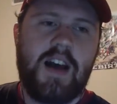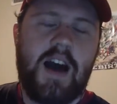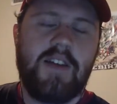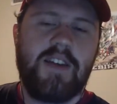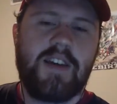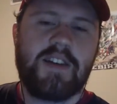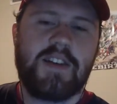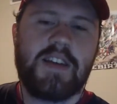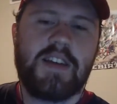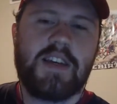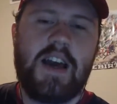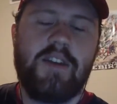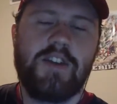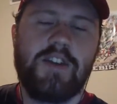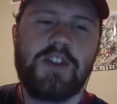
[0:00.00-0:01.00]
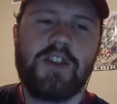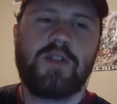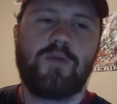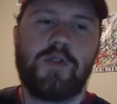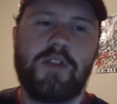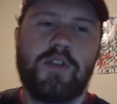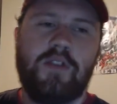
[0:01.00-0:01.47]
think Sienkiewicz. It's
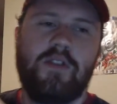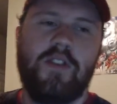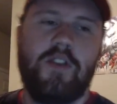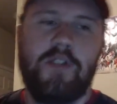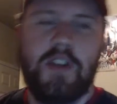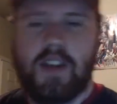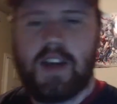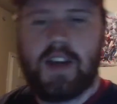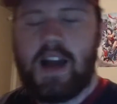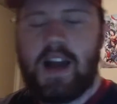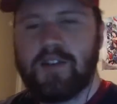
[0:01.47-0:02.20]
worth noting like how